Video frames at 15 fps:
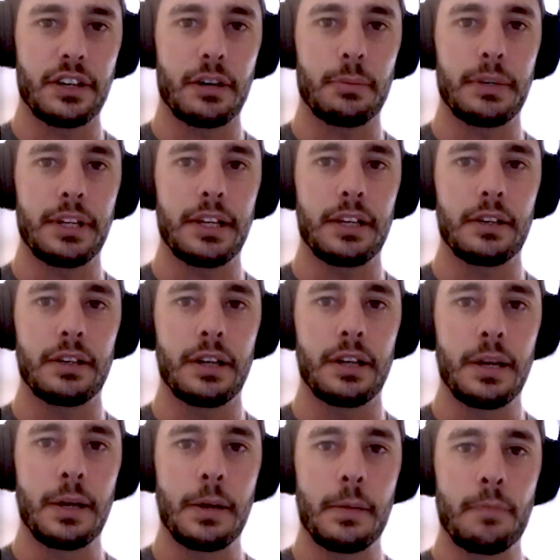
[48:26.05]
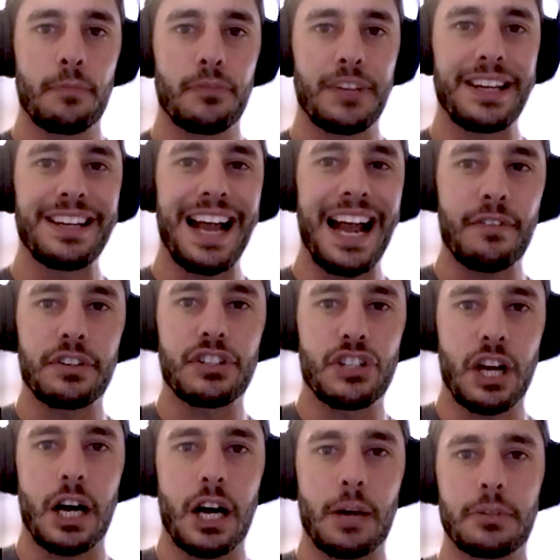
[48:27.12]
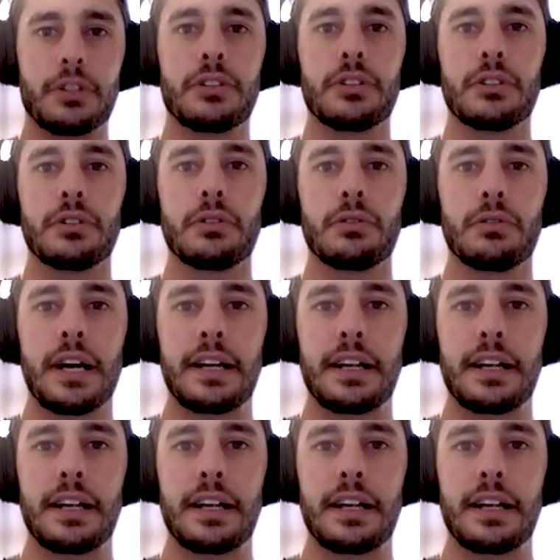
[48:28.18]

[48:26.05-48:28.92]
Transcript: They're coming in, they have a job to do,